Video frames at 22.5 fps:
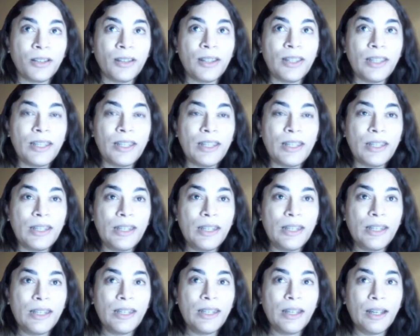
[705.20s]

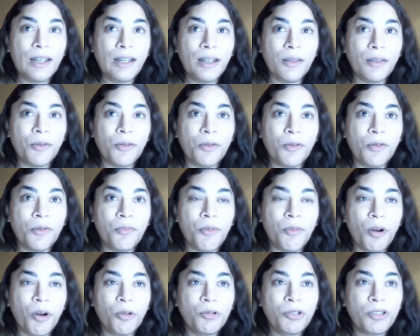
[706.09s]
the
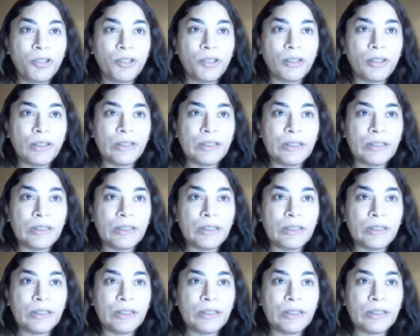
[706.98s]
most